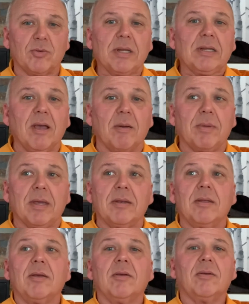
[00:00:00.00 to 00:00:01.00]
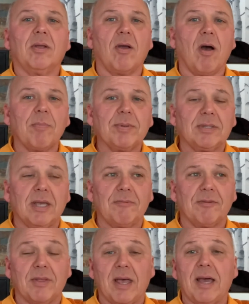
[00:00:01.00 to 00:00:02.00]
income in to compensate
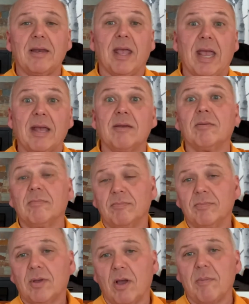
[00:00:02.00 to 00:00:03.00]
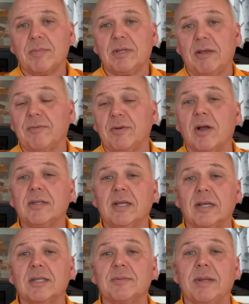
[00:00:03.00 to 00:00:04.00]
for that and compensate for not
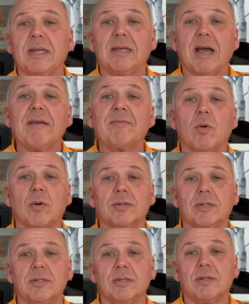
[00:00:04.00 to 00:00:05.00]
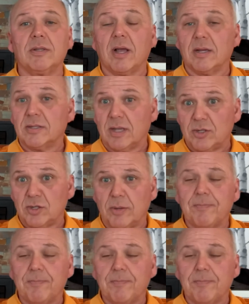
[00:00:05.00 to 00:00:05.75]
selling as many dive courses and such.